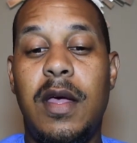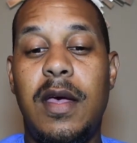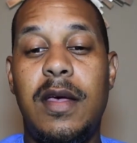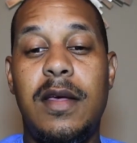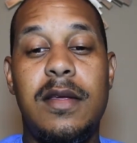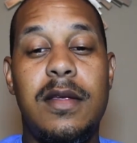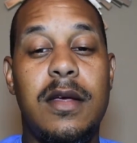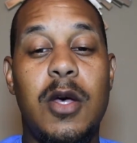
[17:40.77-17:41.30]

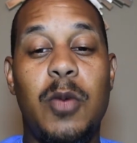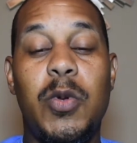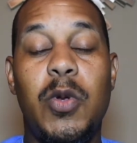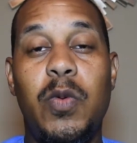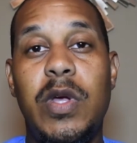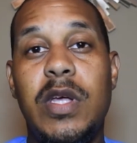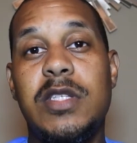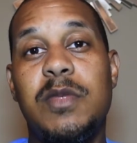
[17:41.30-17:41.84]
In a couple of
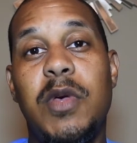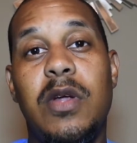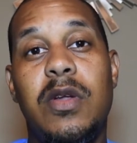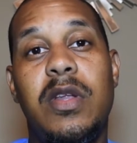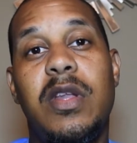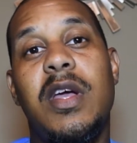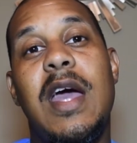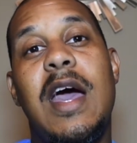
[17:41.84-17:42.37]
weeks, be on the
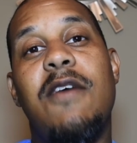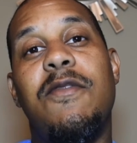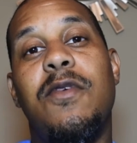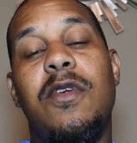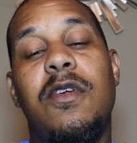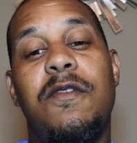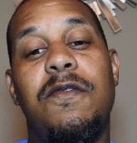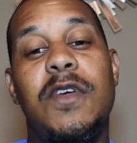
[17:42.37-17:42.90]
lookout for
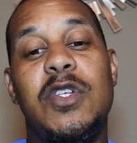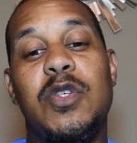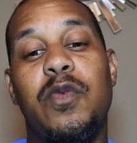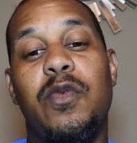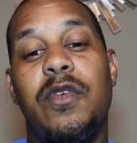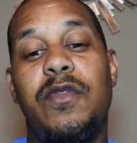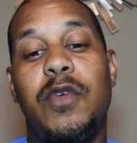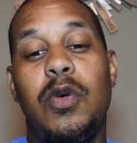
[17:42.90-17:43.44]
the official
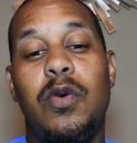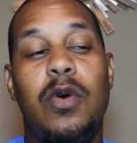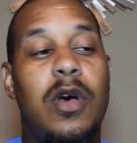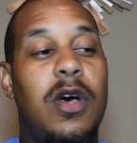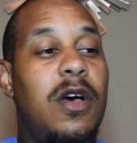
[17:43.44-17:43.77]
review